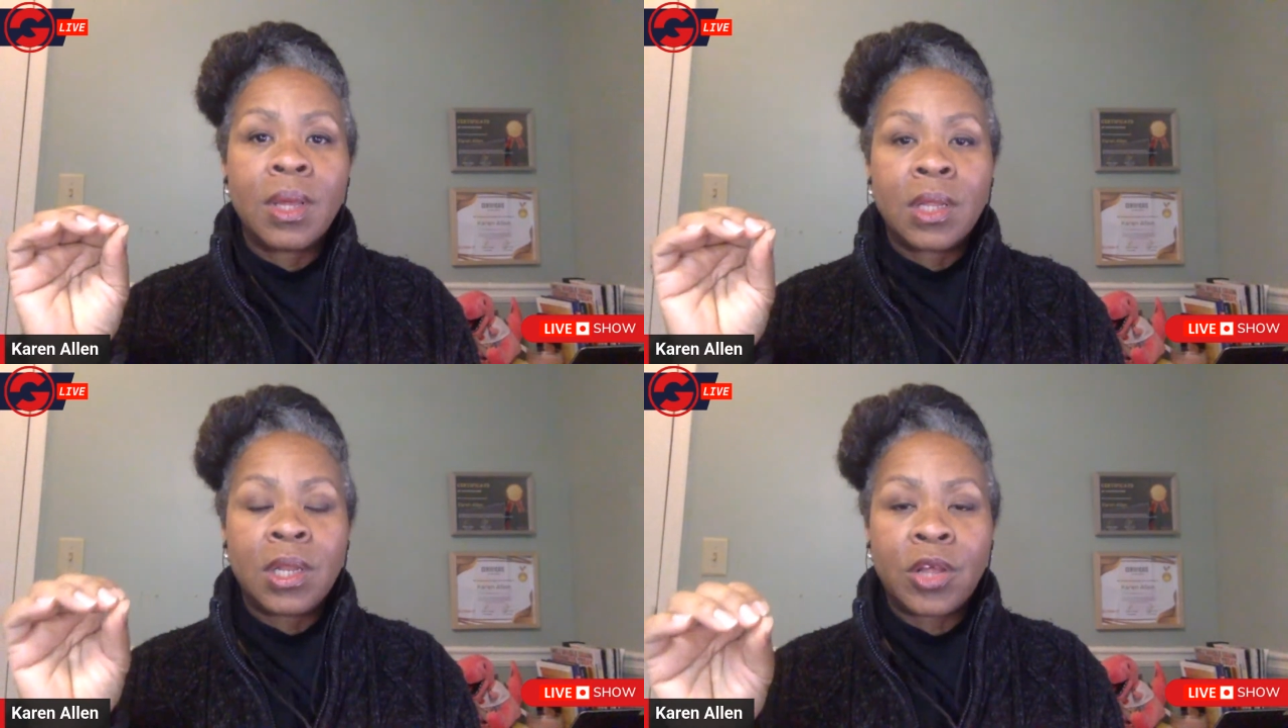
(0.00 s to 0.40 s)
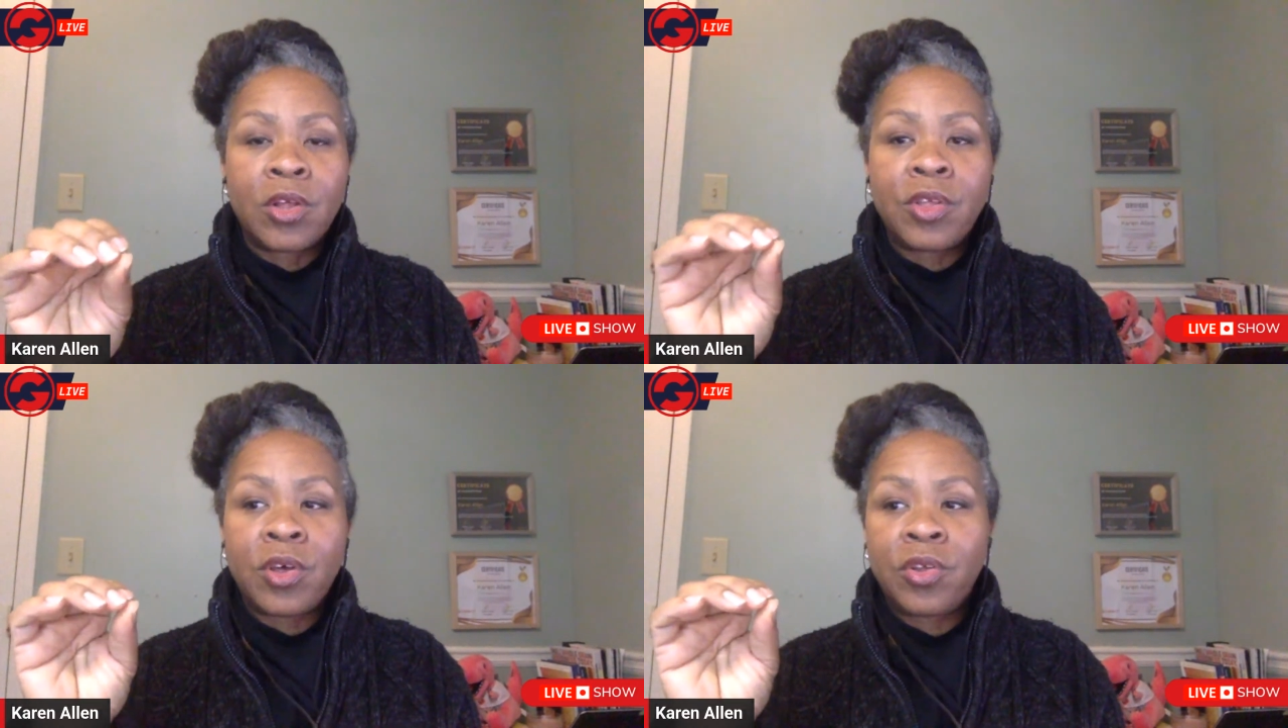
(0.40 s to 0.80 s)
Click
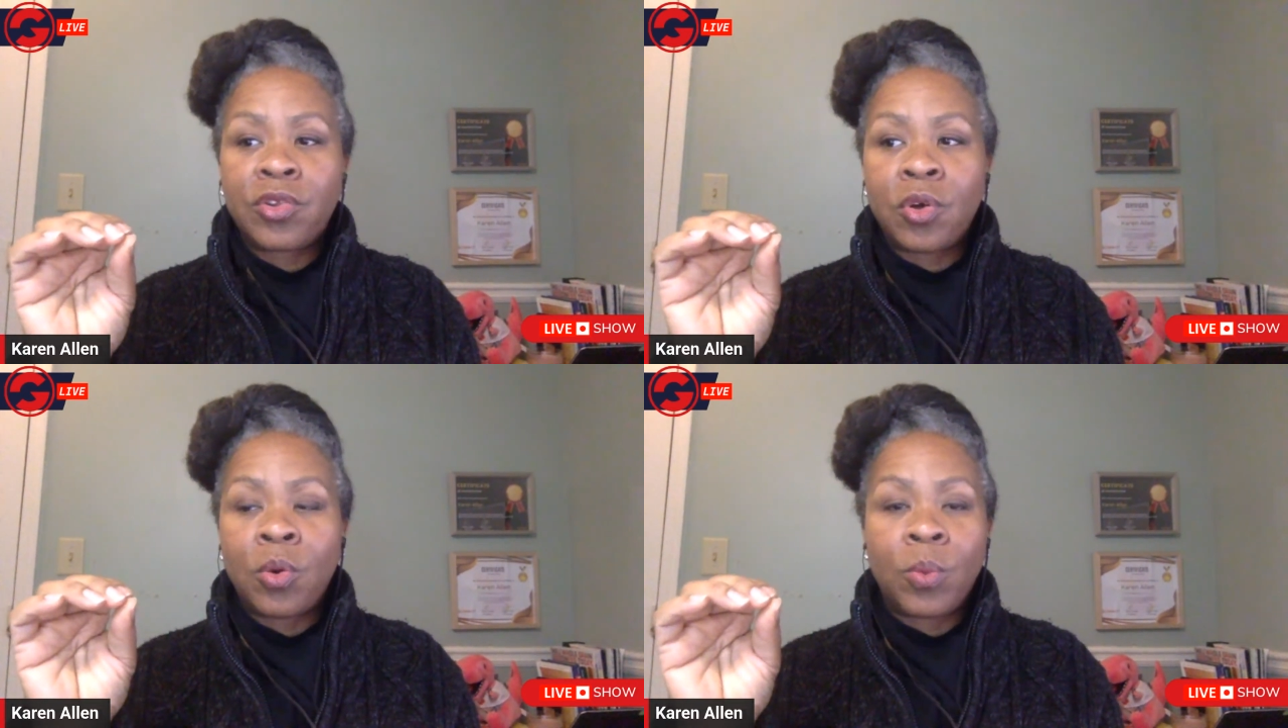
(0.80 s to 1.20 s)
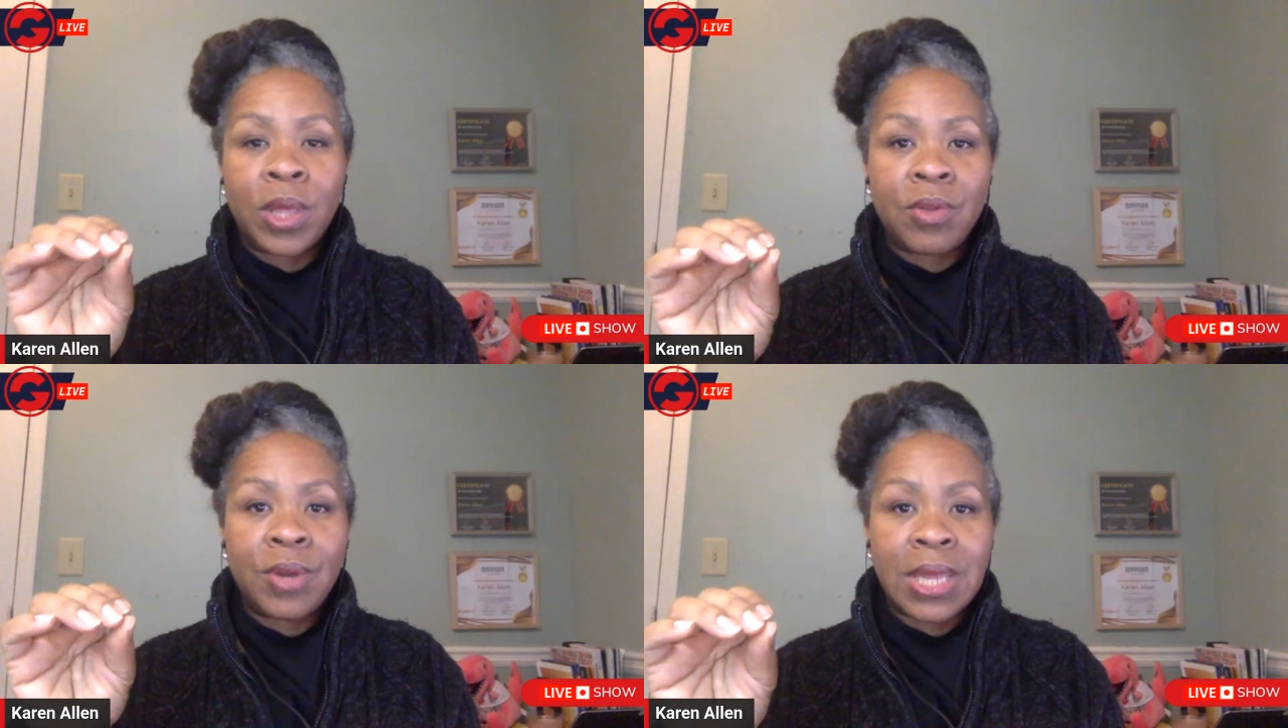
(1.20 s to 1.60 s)
on those on
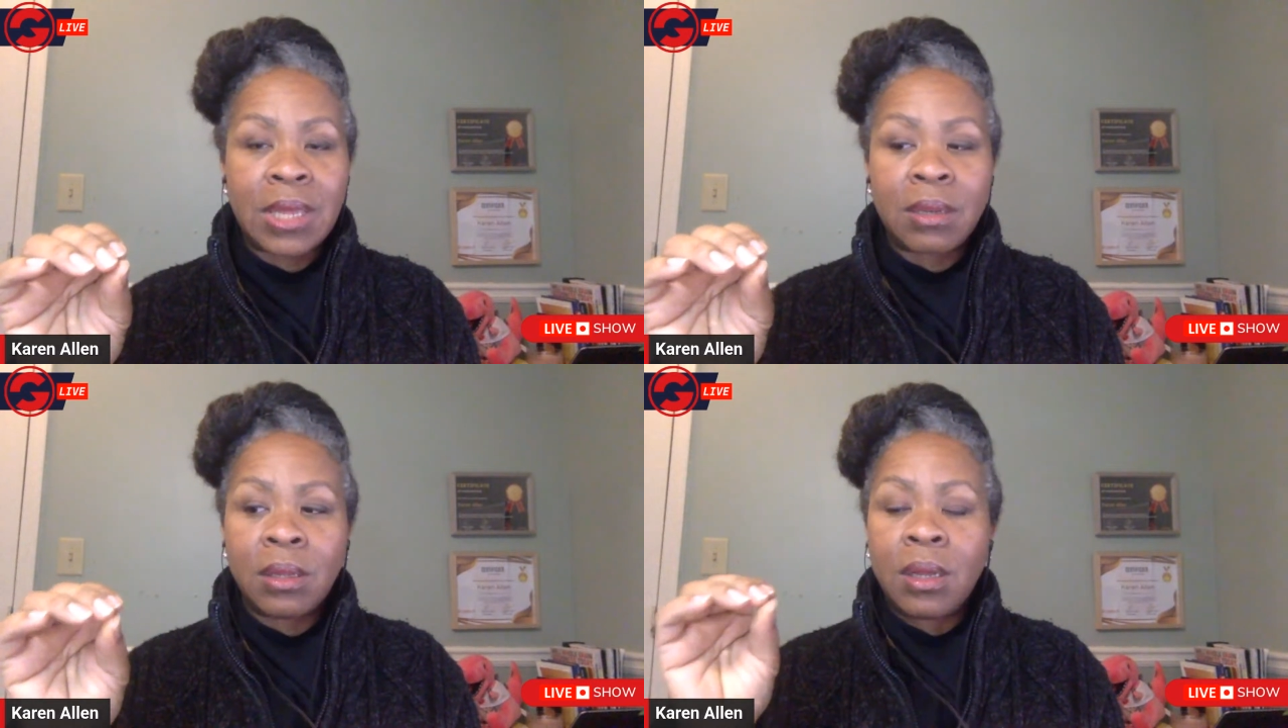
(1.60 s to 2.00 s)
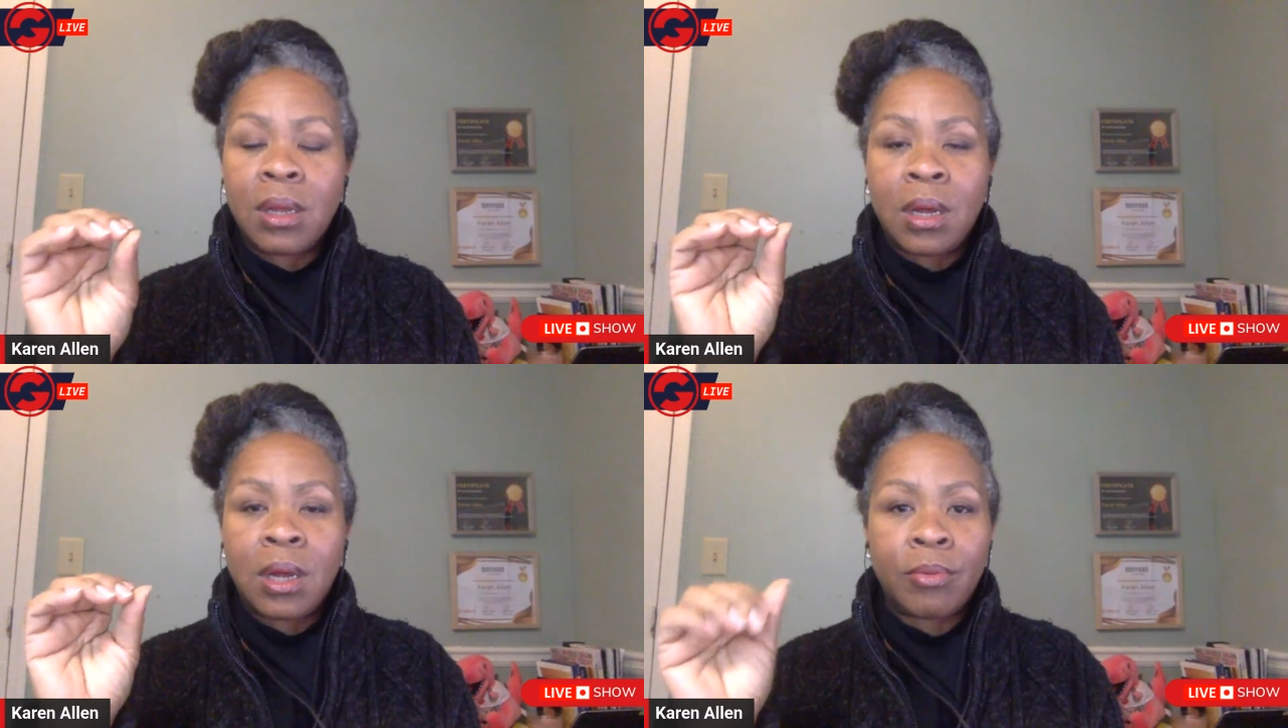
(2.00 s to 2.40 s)
what you need.
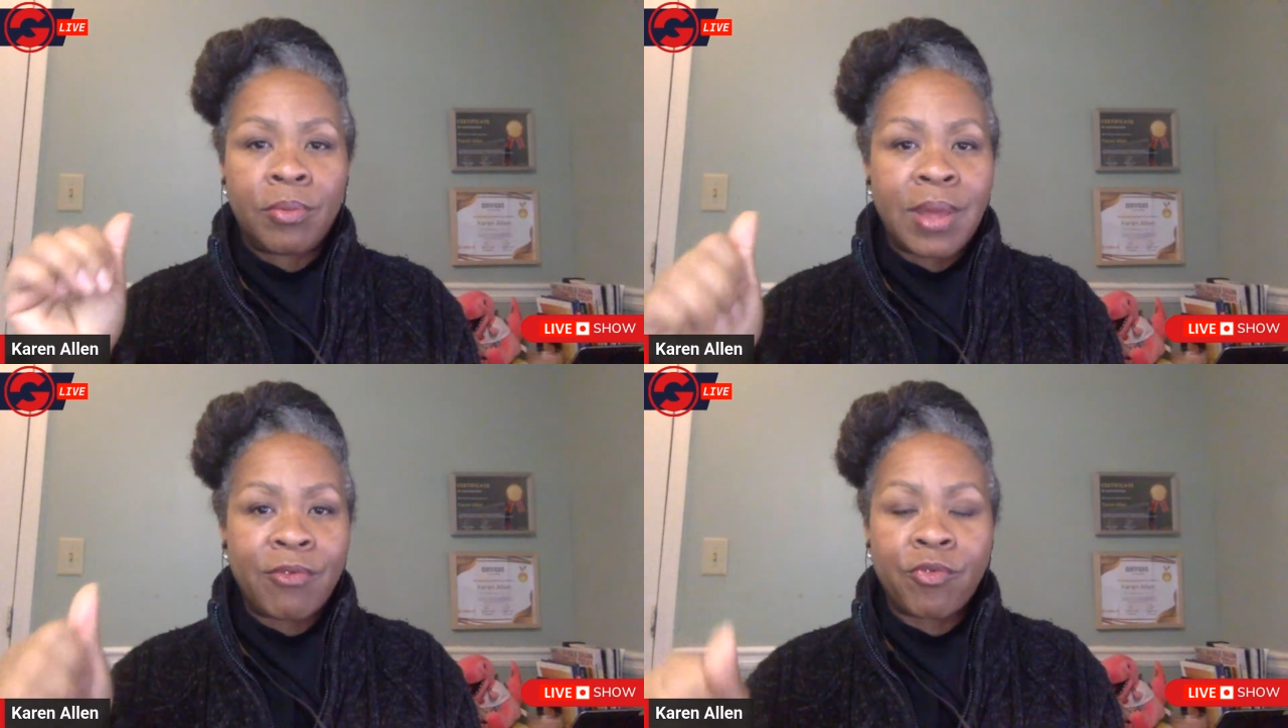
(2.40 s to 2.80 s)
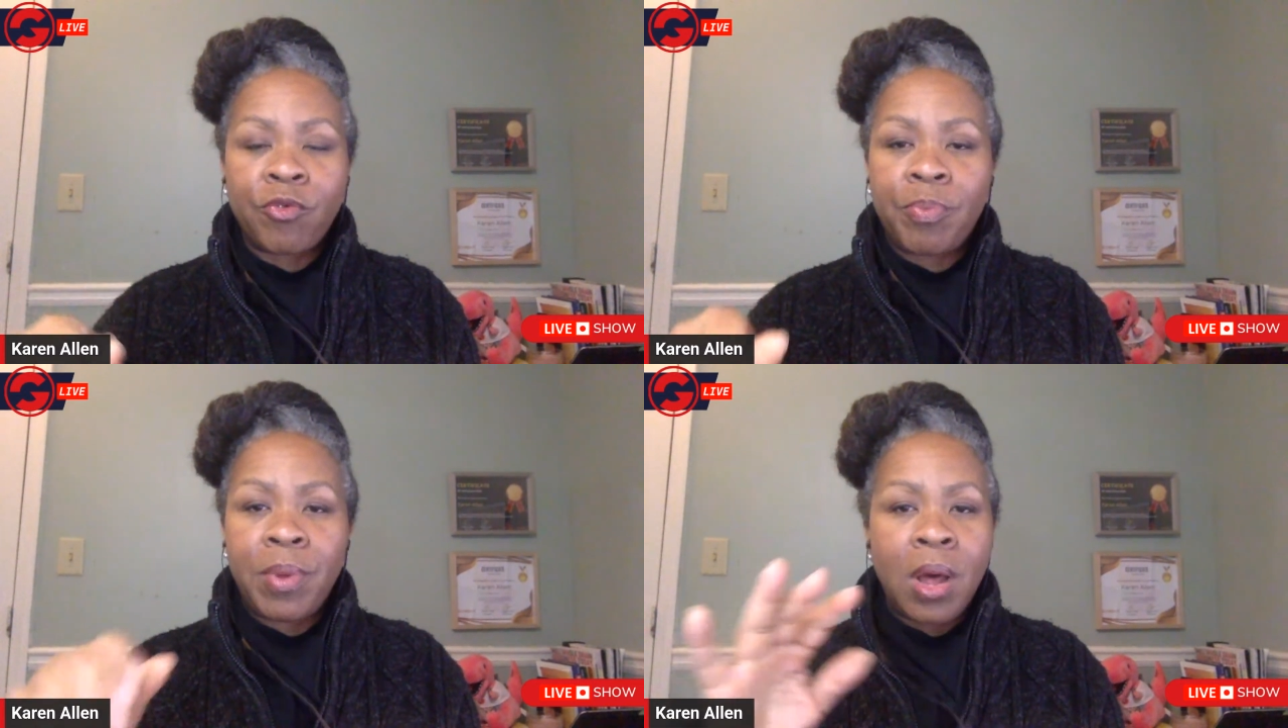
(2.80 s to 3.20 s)
We have Groove,